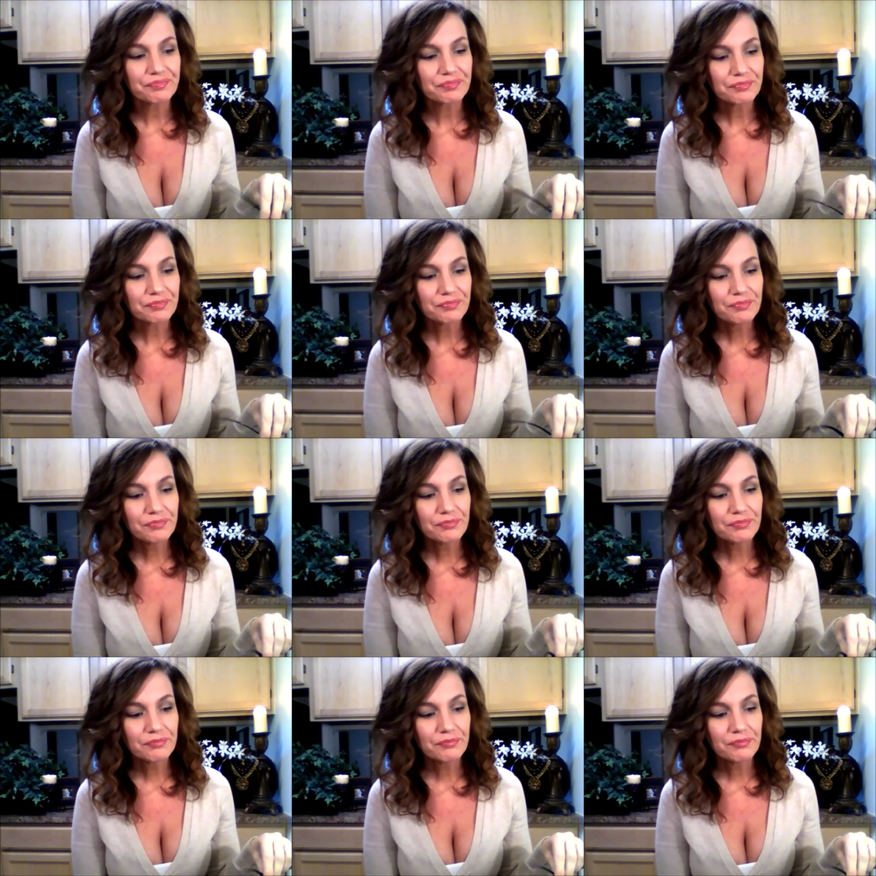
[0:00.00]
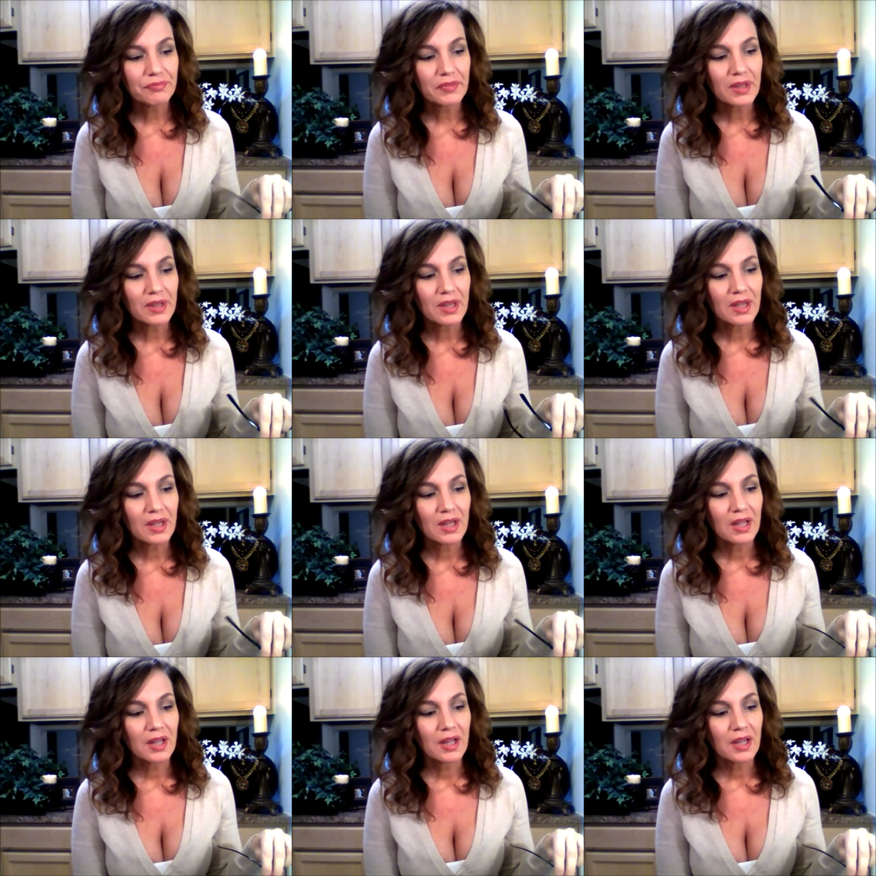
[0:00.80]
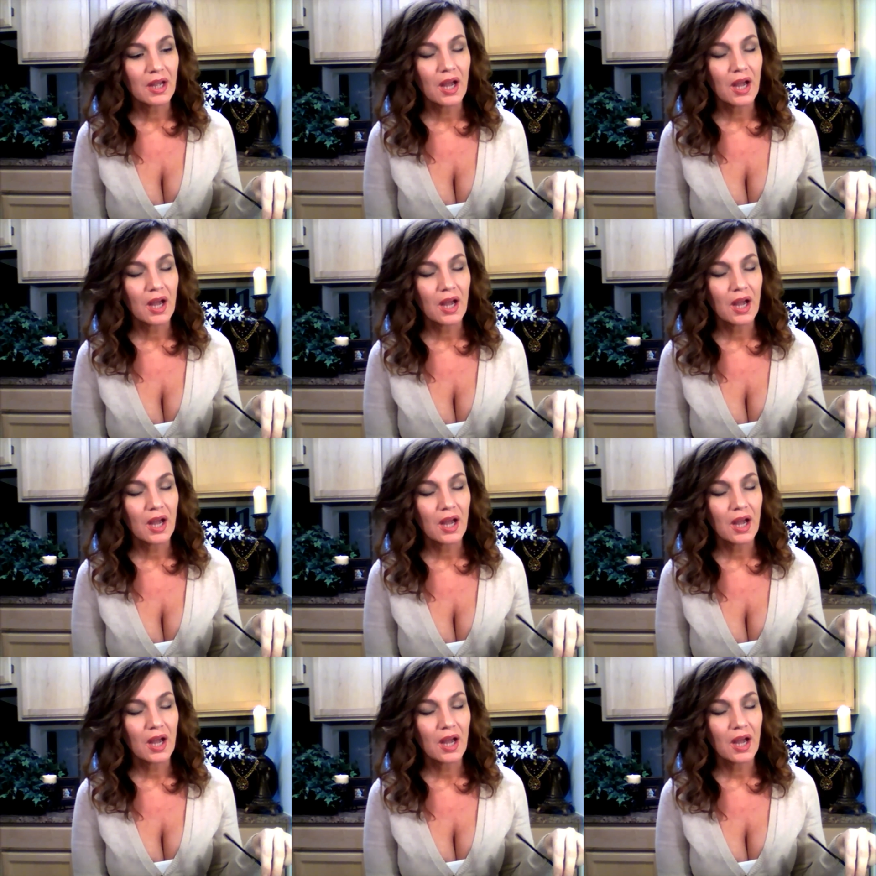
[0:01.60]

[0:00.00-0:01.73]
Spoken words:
No one is speaking in this clip.